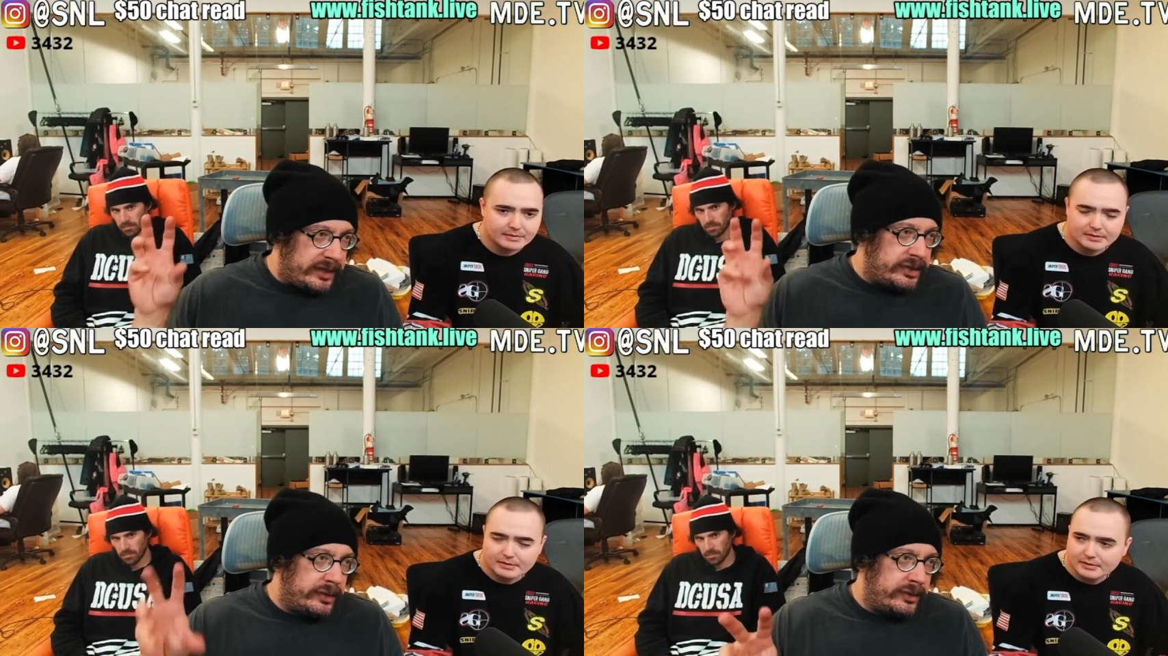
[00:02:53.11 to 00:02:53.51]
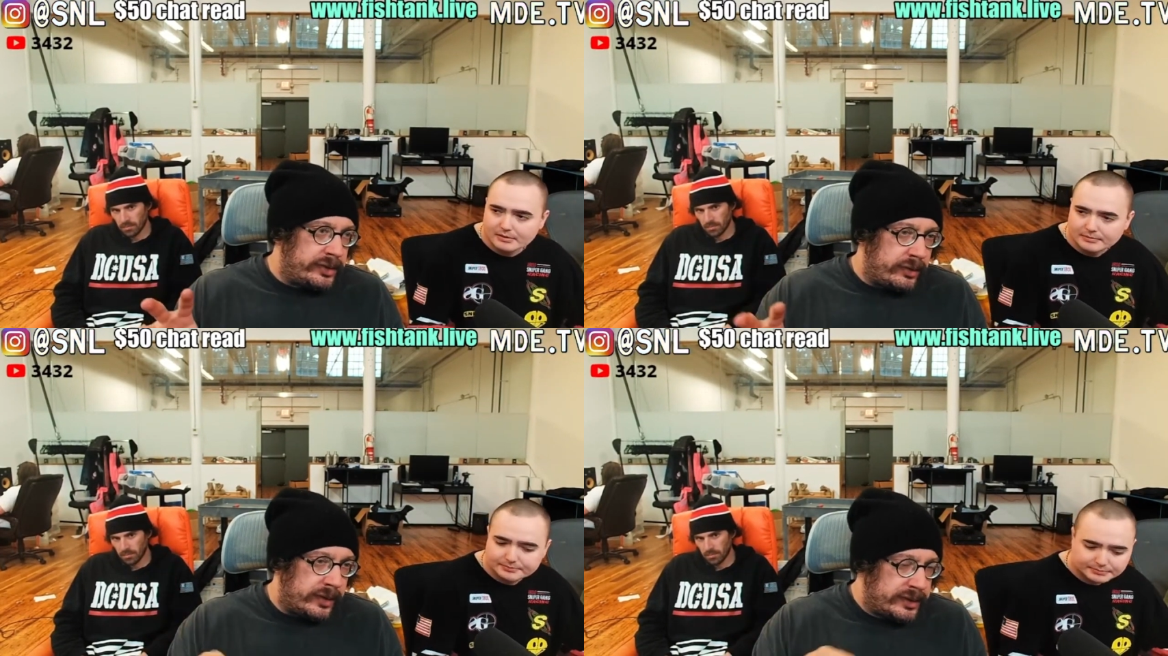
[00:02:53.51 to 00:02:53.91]
Speaker 1: some
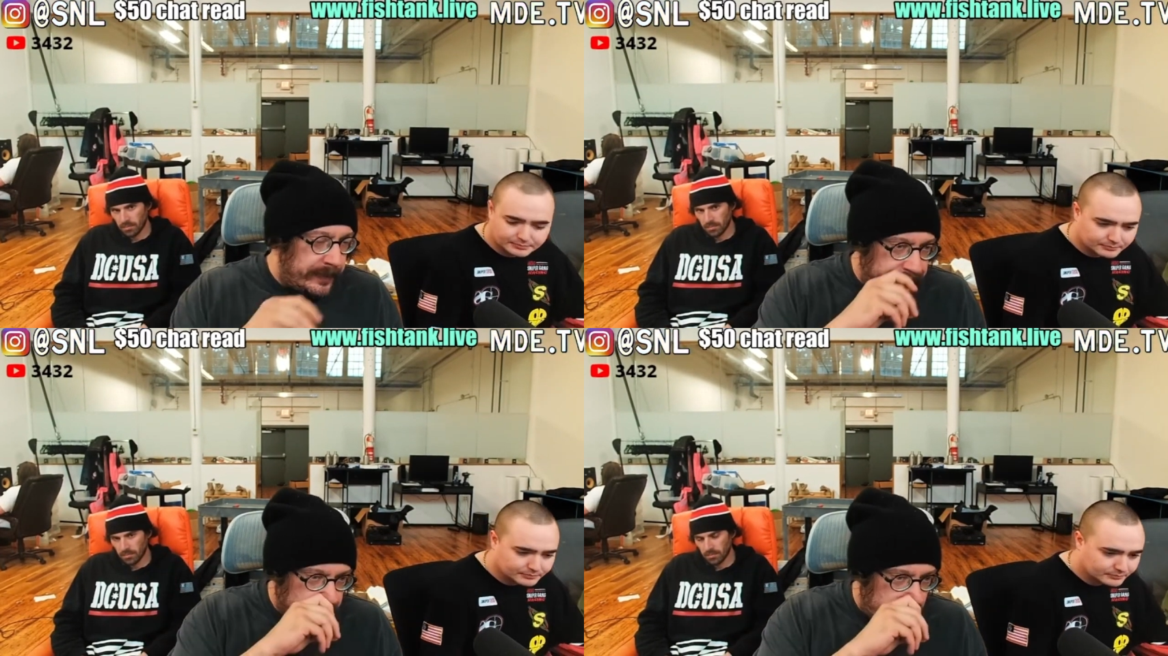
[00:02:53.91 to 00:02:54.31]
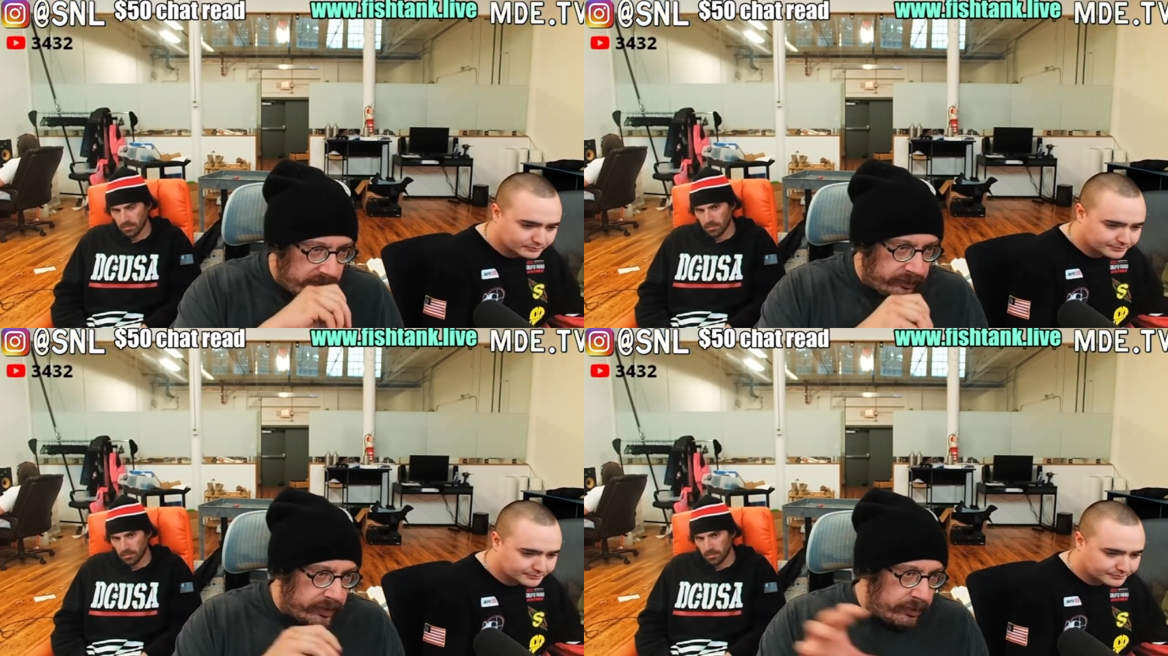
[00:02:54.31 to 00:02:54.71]
external source
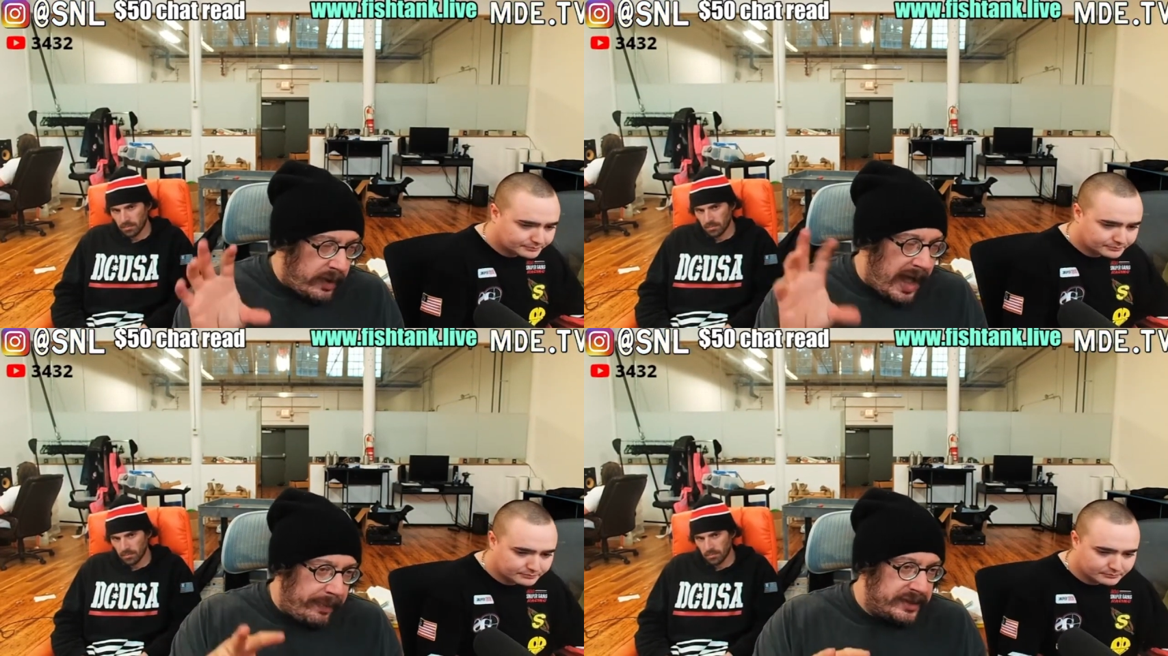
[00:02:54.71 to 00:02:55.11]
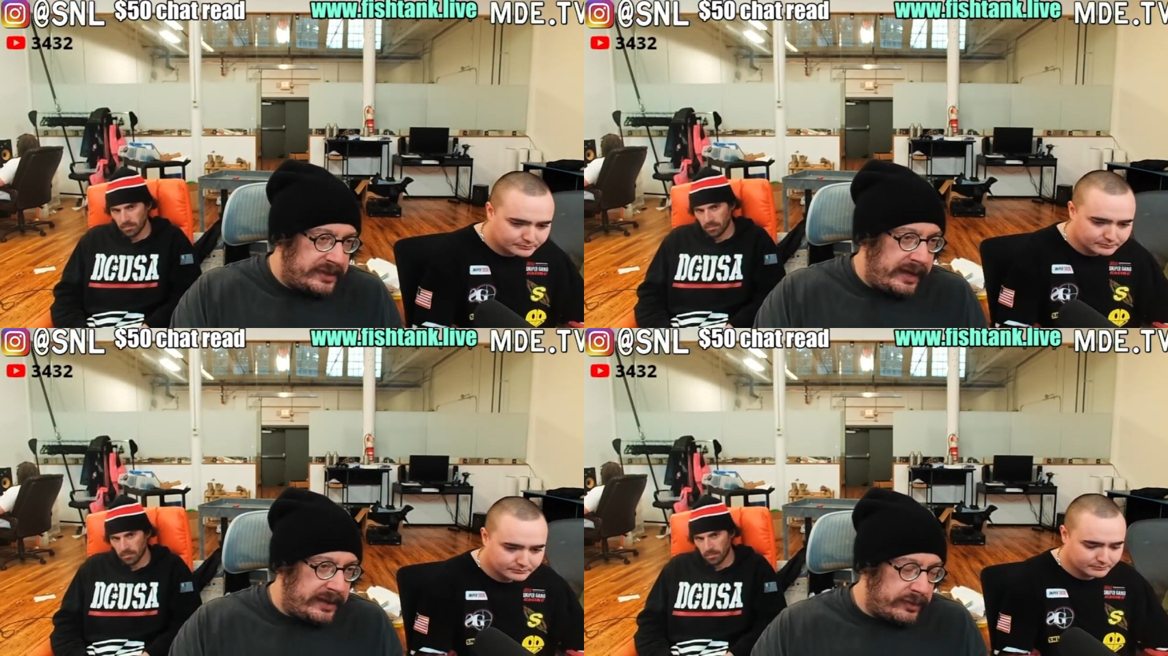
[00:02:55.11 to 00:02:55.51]
through, through
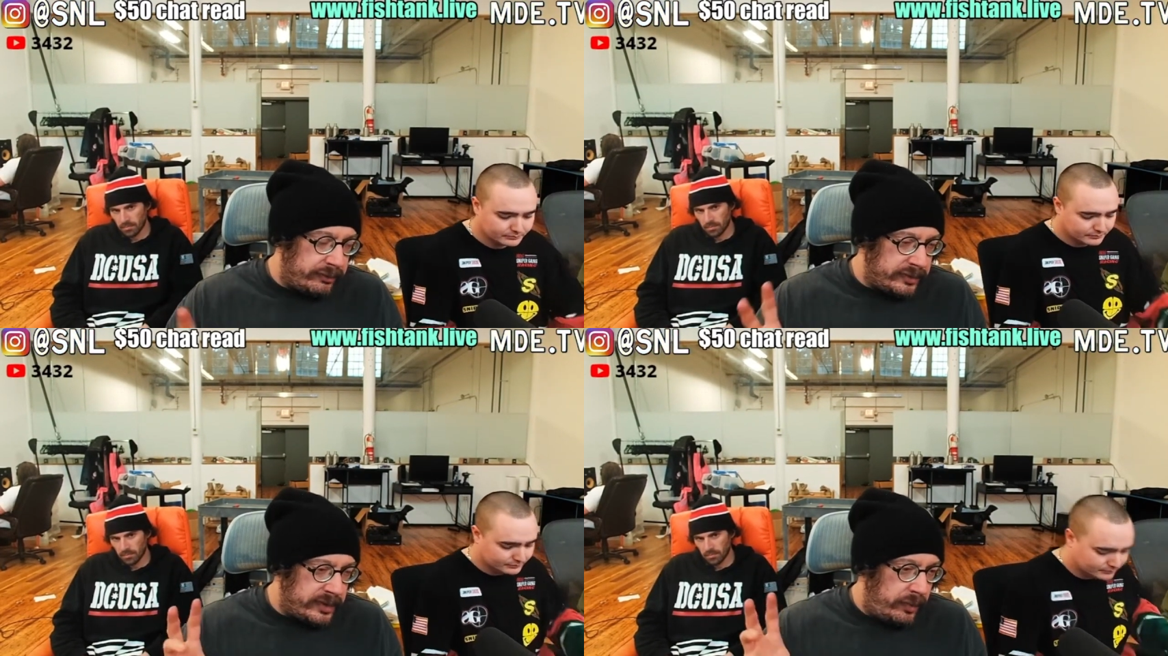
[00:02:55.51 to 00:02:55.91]
happenstance or through